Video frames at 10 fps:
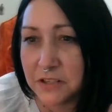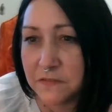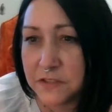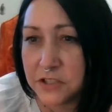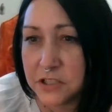know
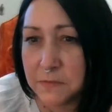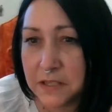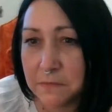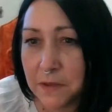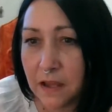if it's just
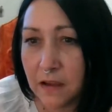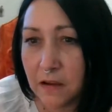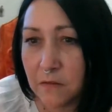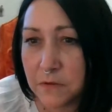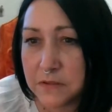me, but I
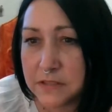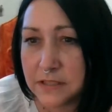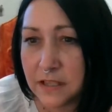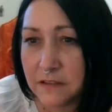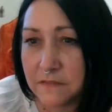almost
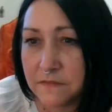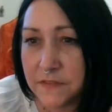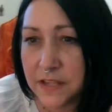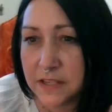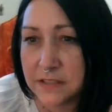see a
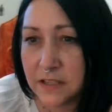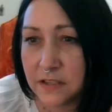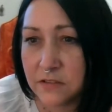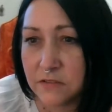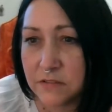face
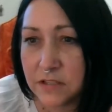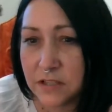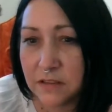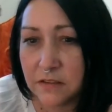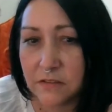
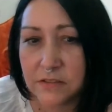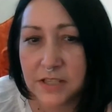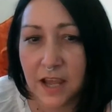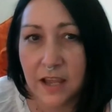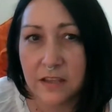underneath your
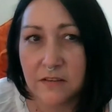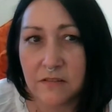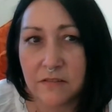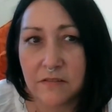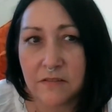
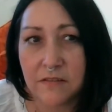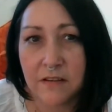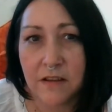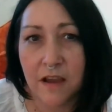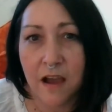title.
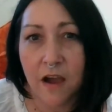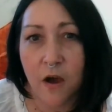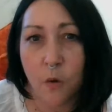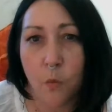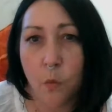
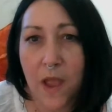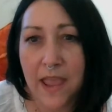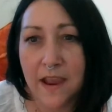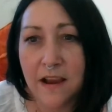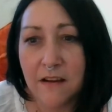
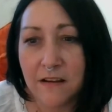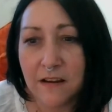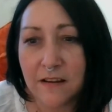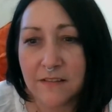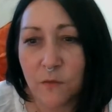
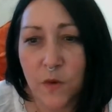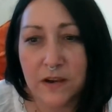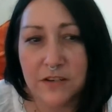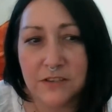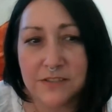Where
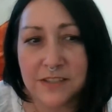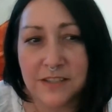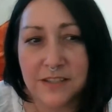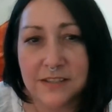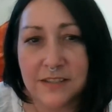do you see
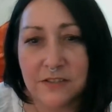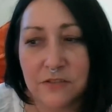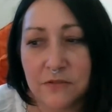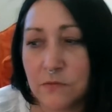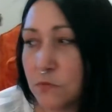this?
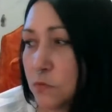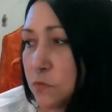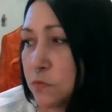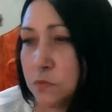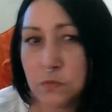Under
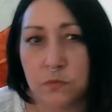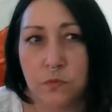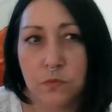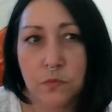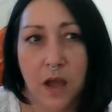
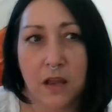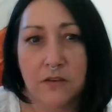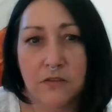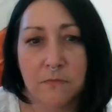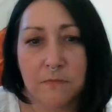
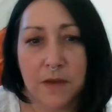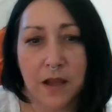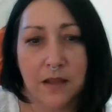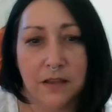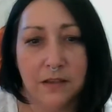
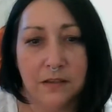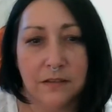mine?